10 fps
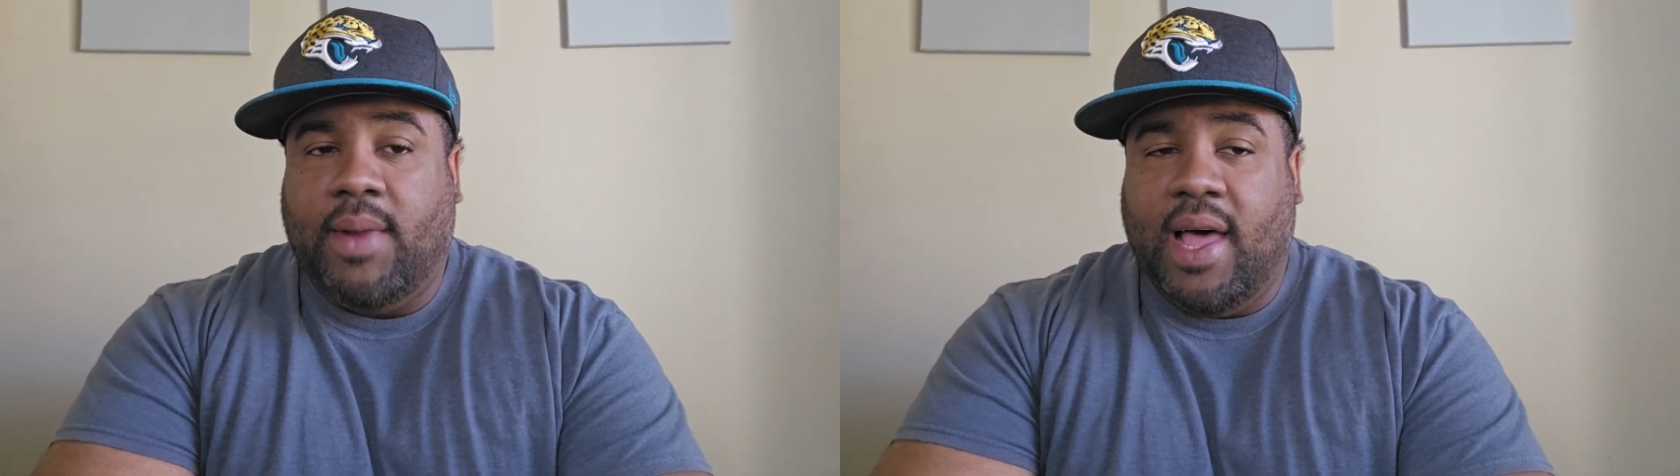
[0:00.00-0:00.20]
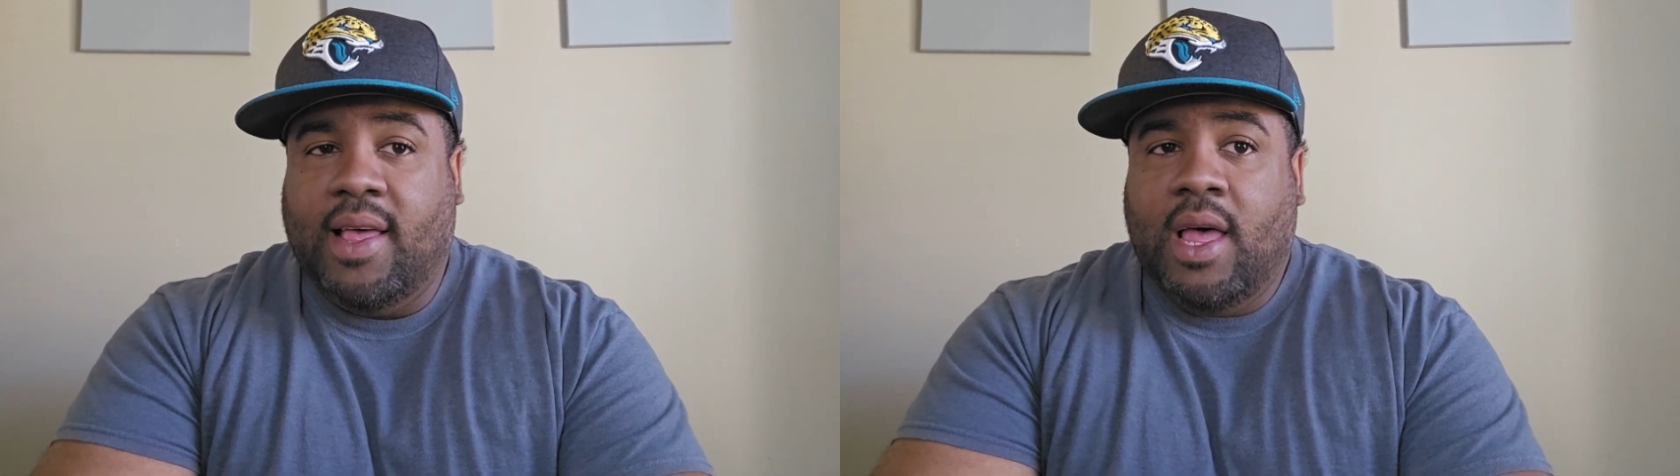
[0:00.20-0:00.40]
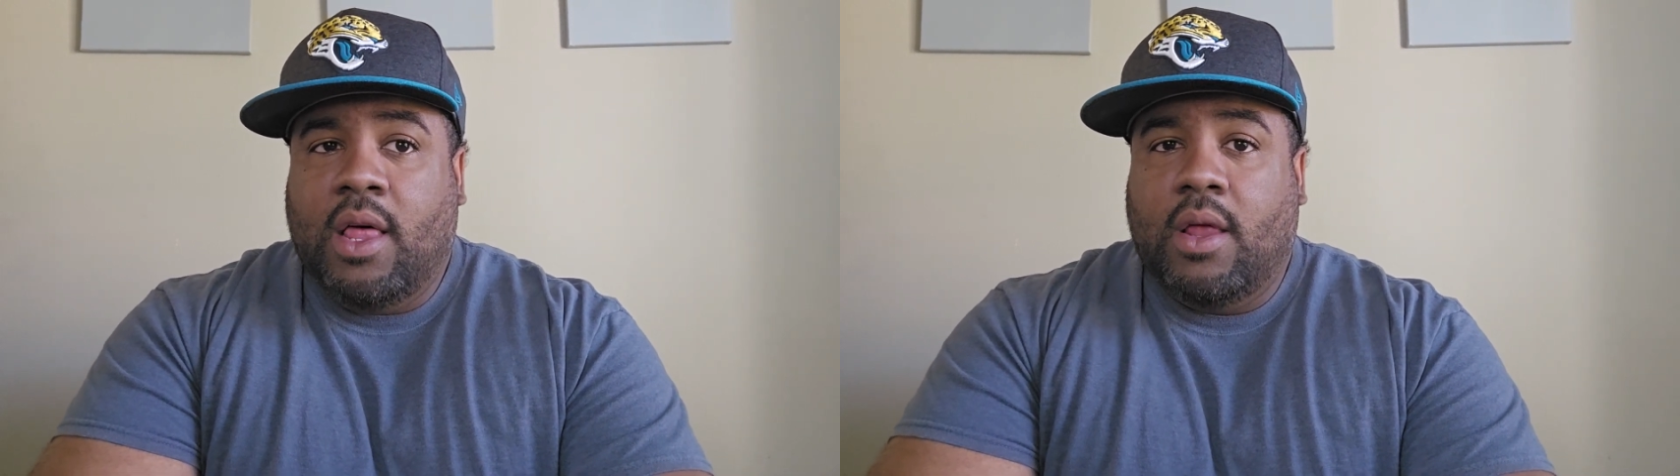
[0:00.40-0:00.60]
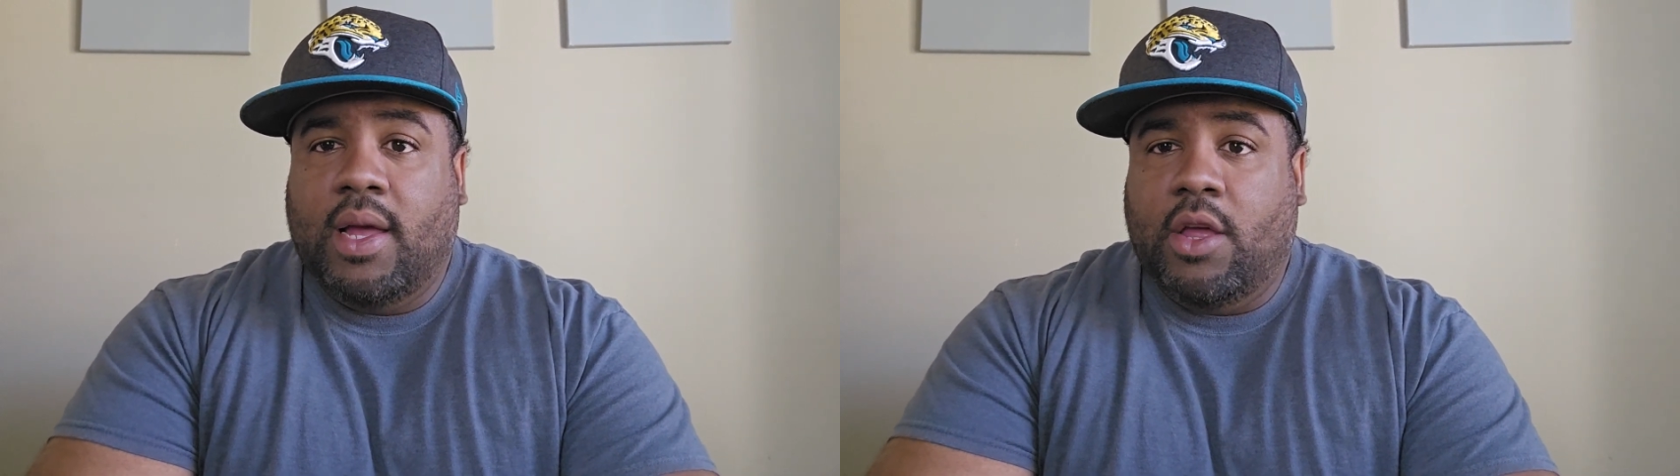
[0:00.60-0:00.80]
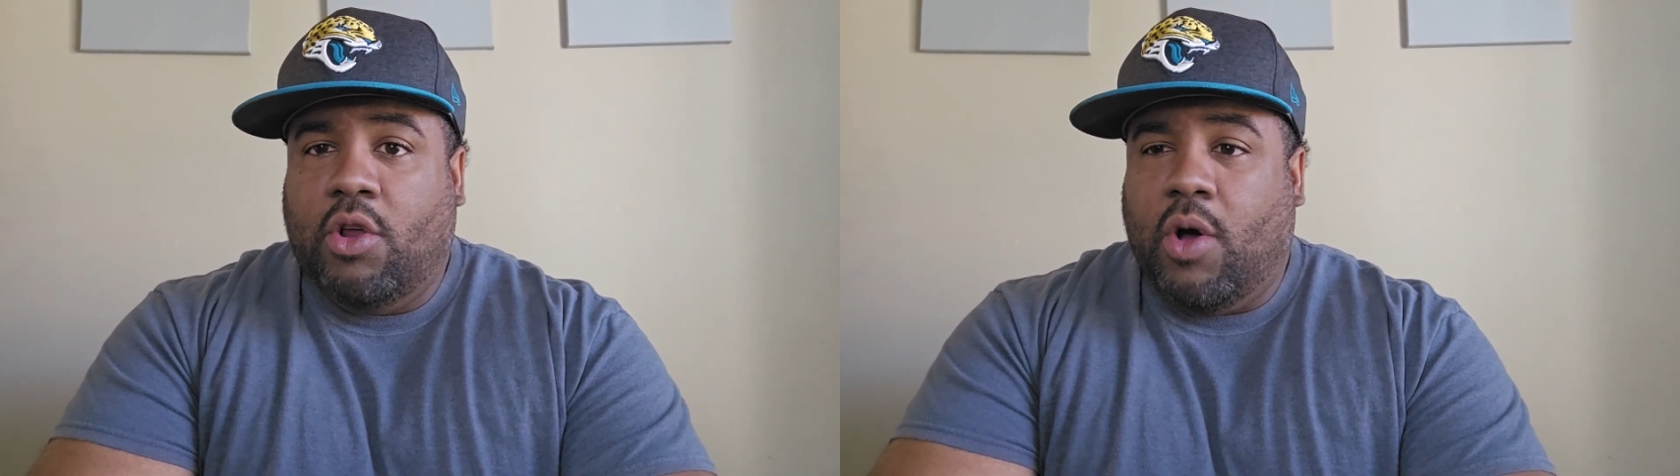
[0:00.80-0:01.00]
That,
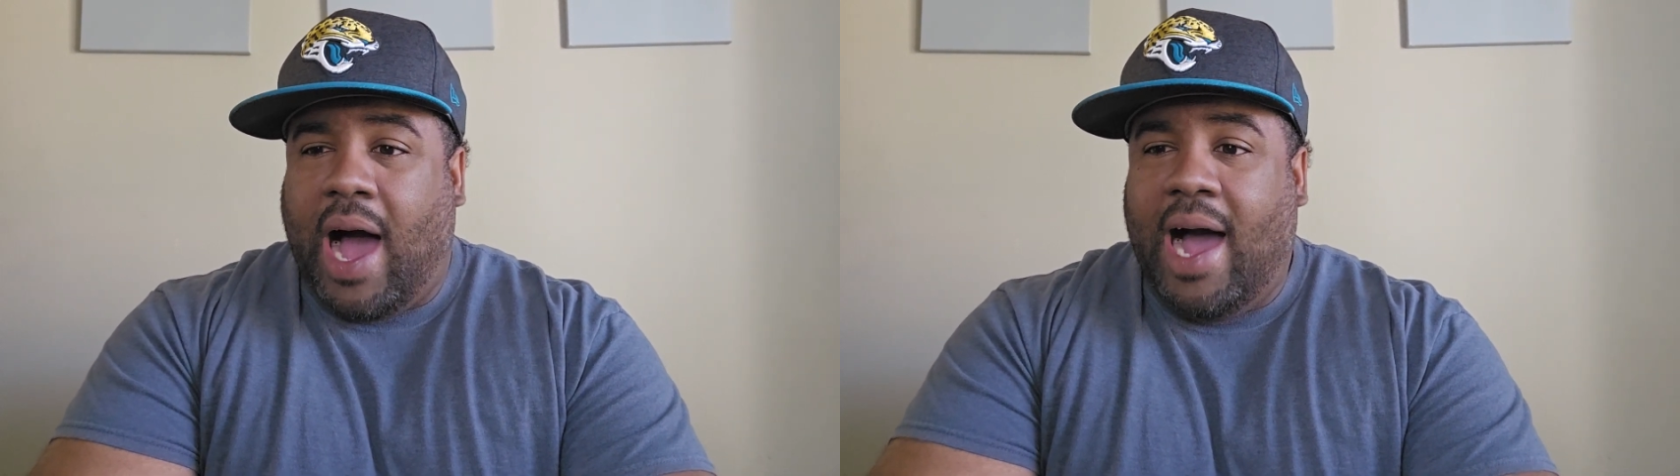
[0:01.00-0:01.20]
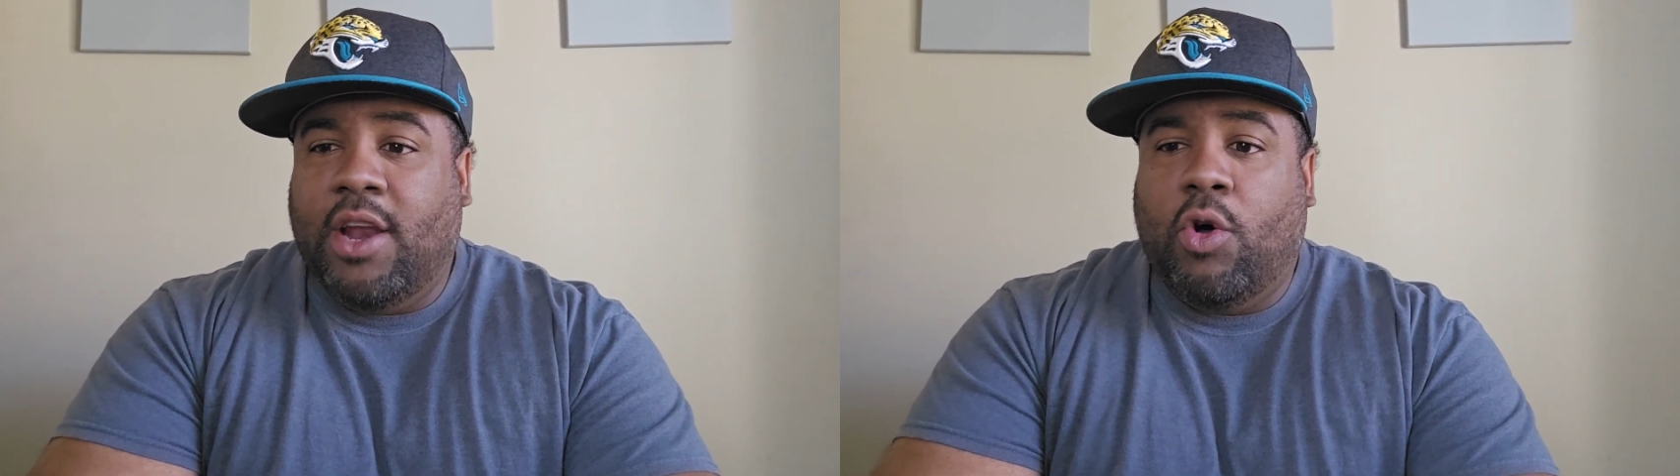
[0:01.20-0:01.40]
you know, I